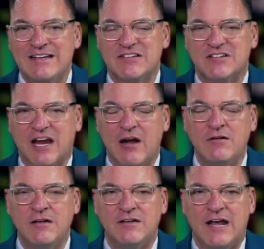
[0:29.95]

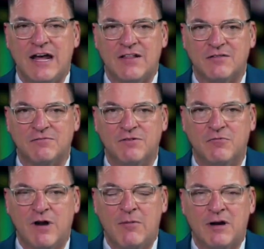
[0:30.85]
scared to death of
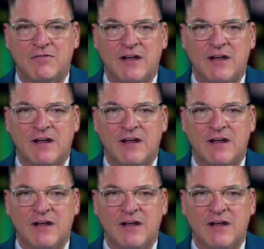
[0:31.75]
Robert F.